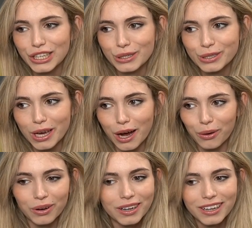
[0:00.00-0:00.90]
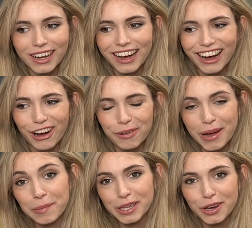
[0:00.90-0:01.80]
So,
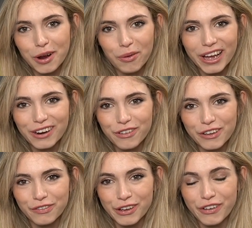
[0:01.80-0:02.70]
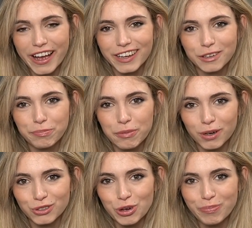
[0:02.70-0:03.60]
I mean, you know what? If I could
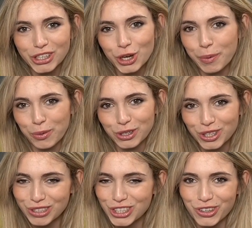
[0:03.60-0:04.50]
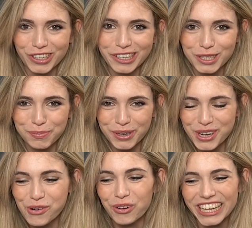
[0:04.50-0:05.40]
promote to bishop, I would do it too. It looks pretty
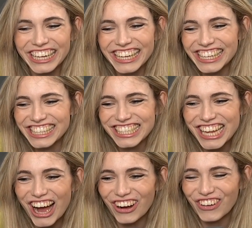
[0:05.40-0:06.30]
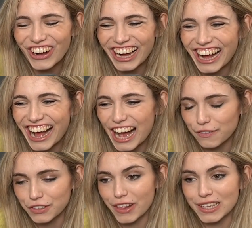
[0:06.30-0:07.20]
cool. So
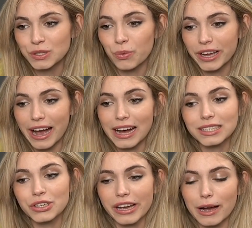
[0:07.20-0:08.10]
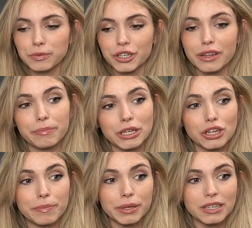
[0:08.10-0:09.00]
after this, white has to capture the
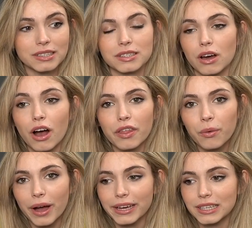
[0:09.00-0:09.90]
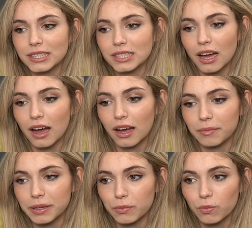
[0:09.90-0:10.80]
bishop because otherwise, I
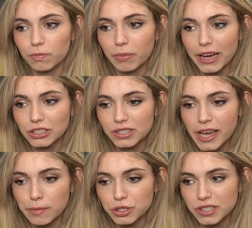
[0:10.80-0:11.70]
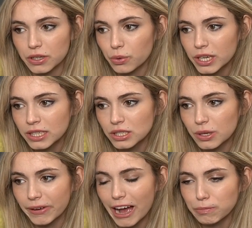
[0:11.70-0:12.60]
mean, black just captures the queen.
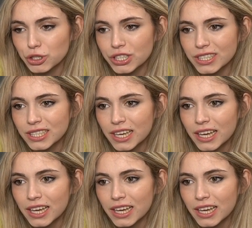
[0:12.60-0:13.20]
So captures.